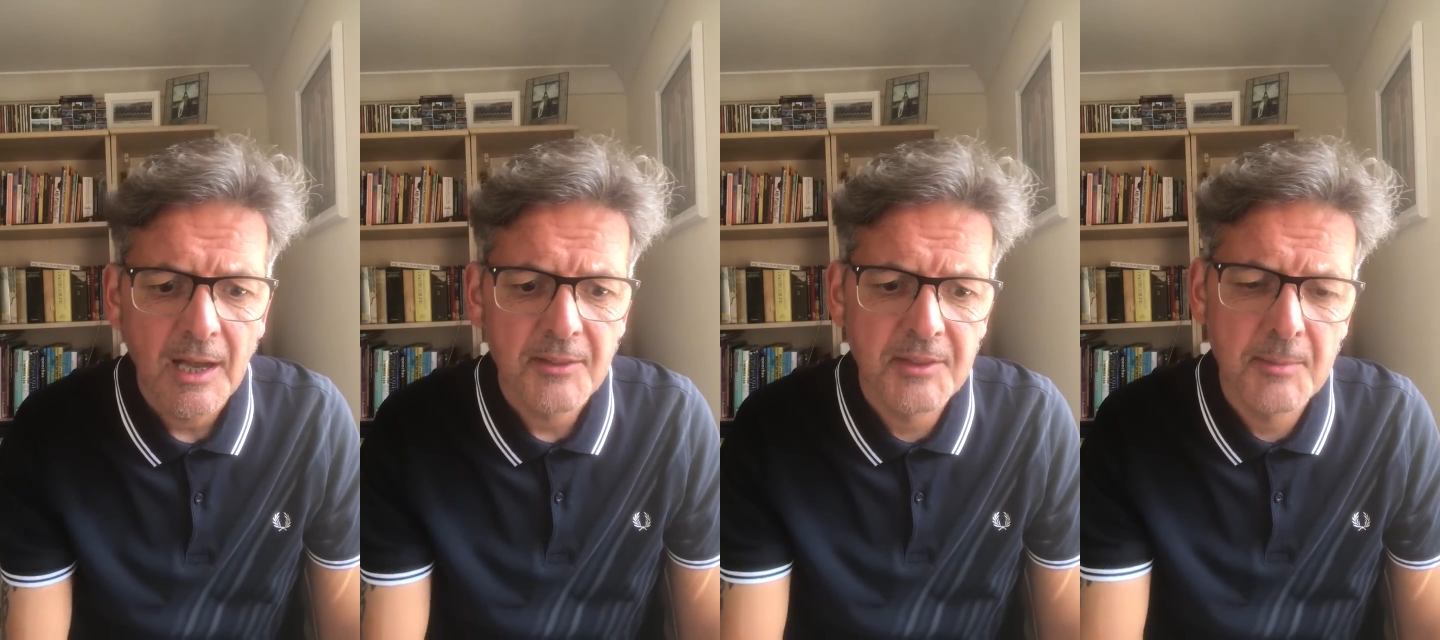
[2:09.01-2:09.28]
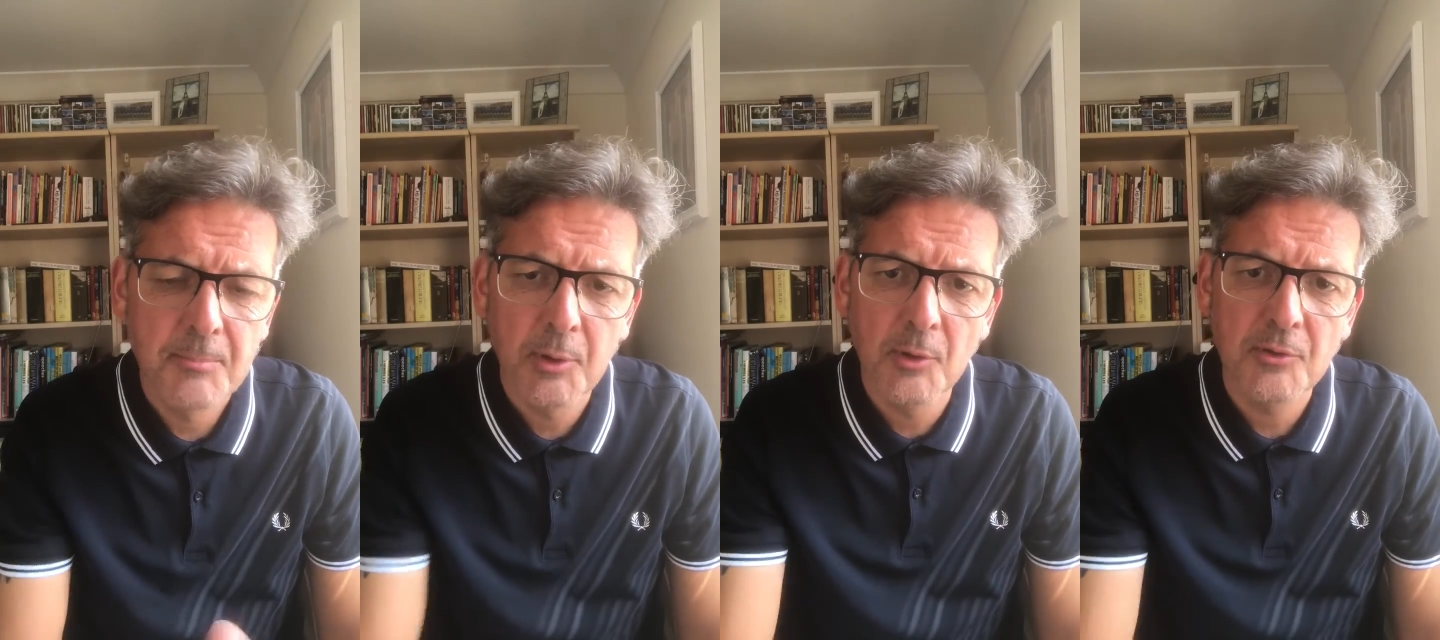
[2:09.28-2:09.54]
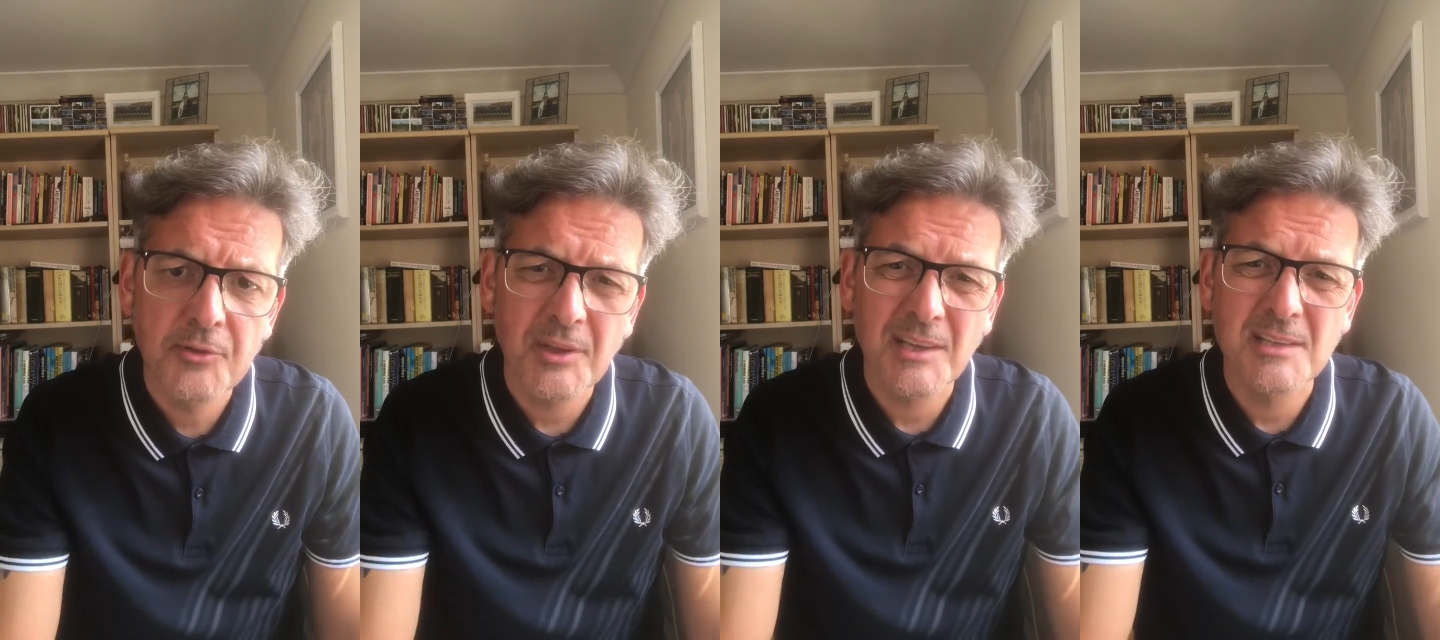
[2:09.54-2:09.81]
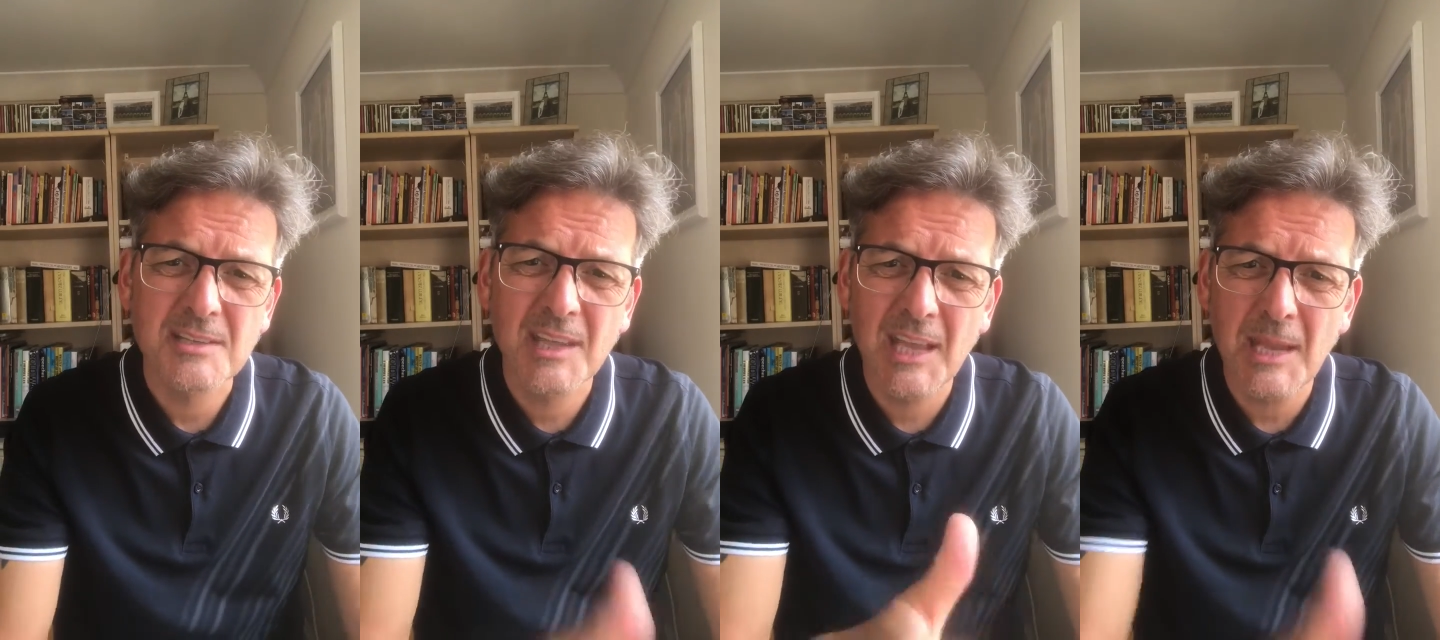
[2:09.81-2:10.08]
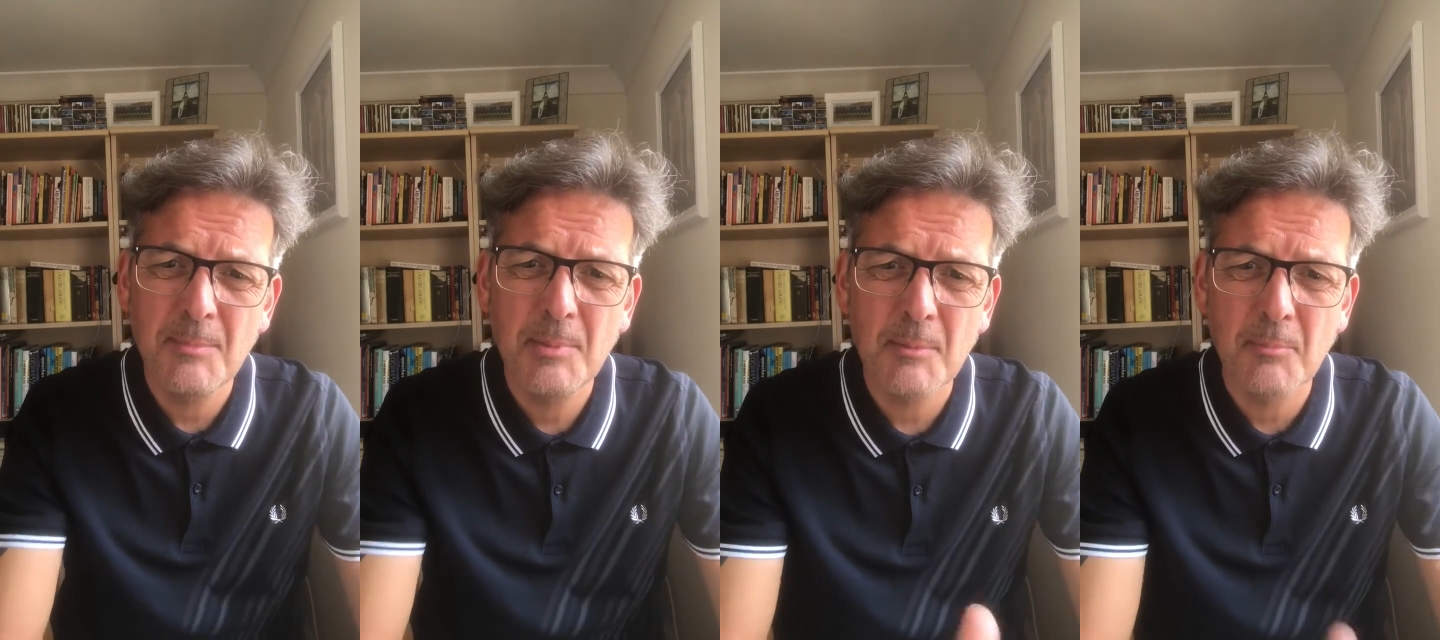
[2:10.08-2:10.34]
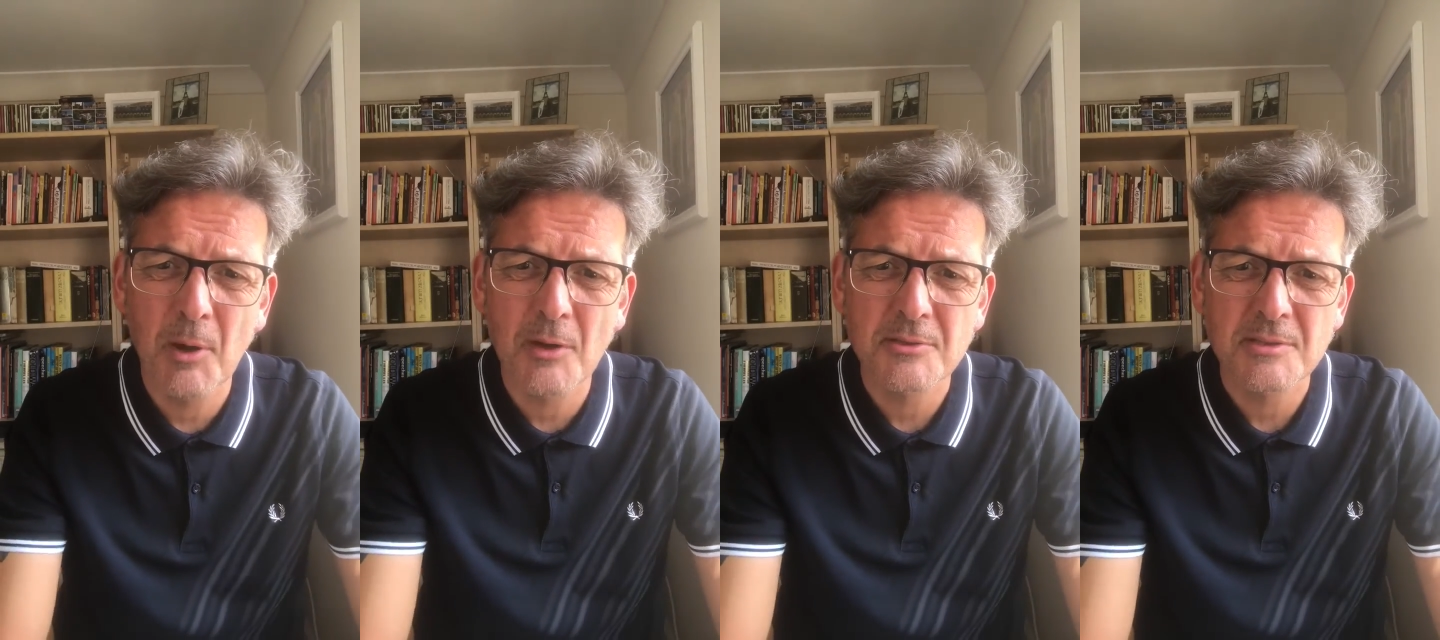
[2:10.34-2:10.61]
The important thing is keep it
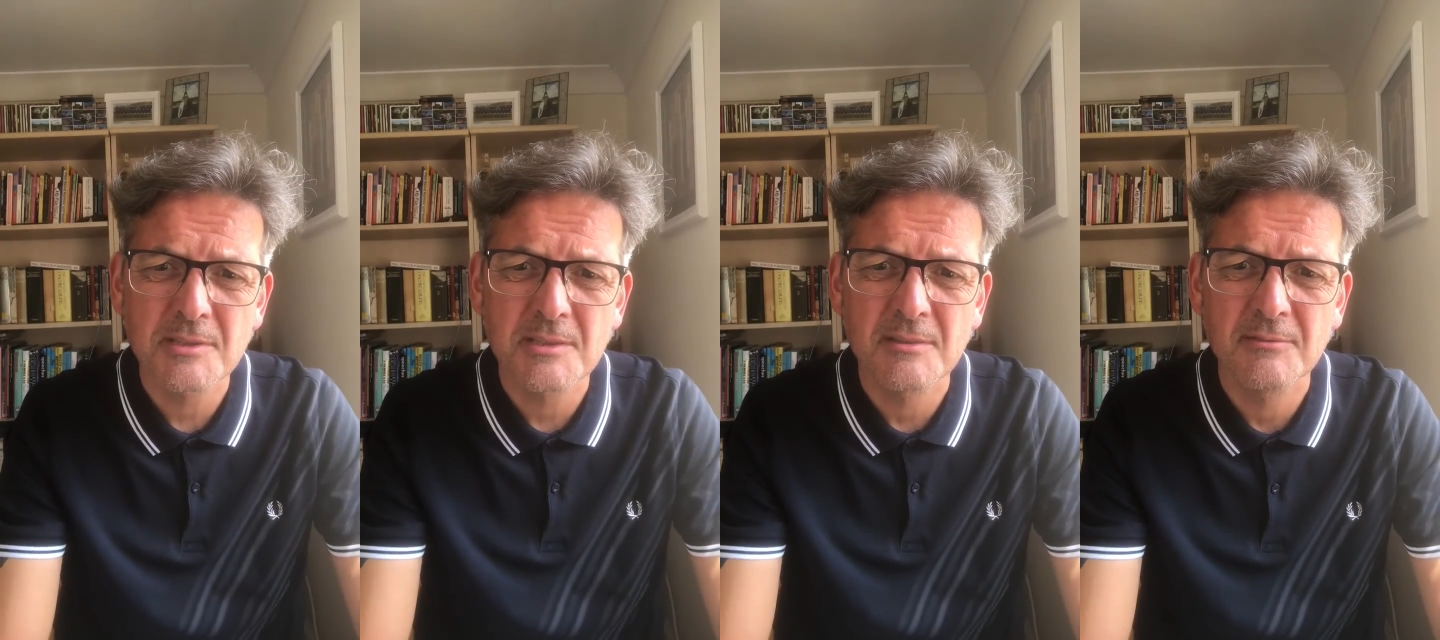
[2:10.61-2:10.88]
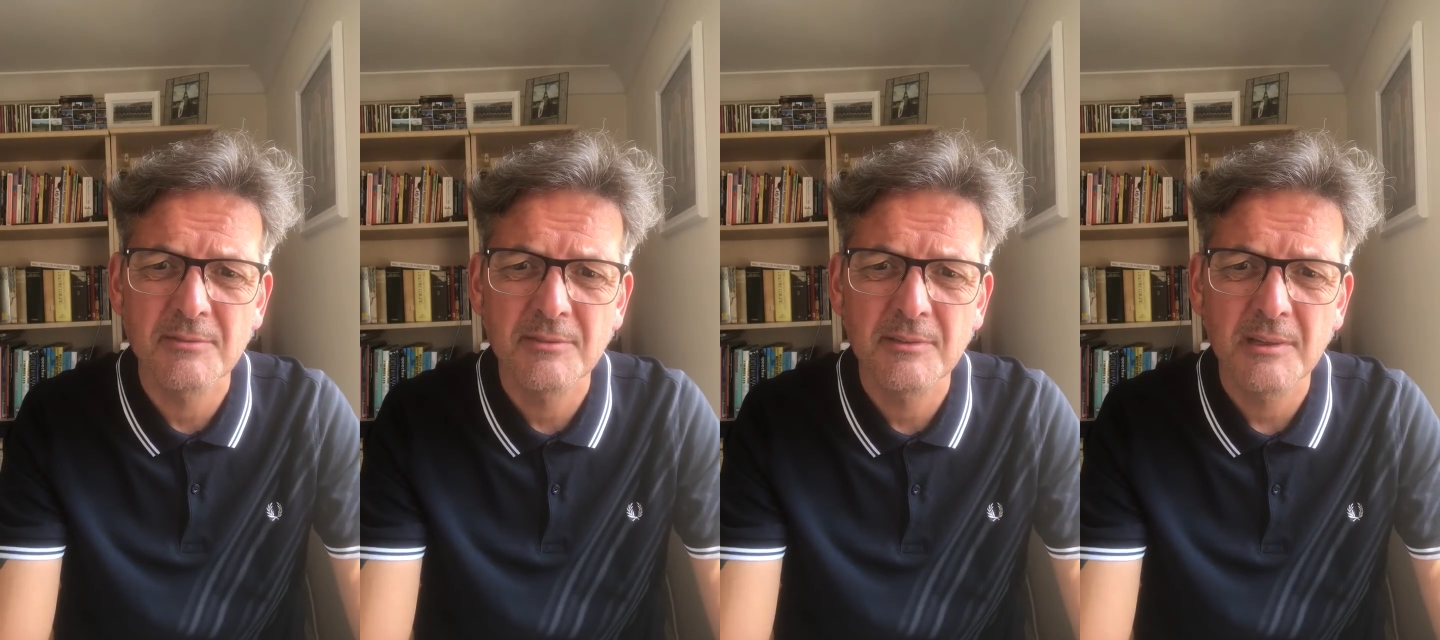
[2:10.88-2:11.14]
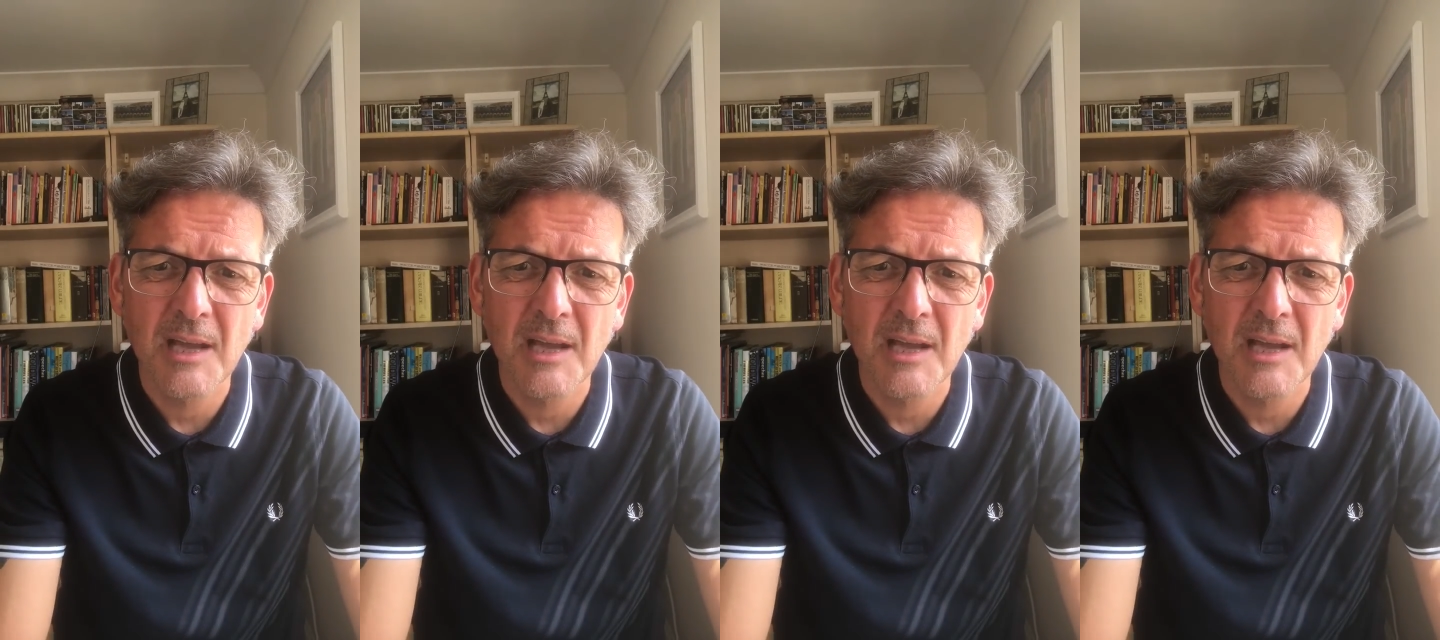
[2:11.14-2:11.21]
positive.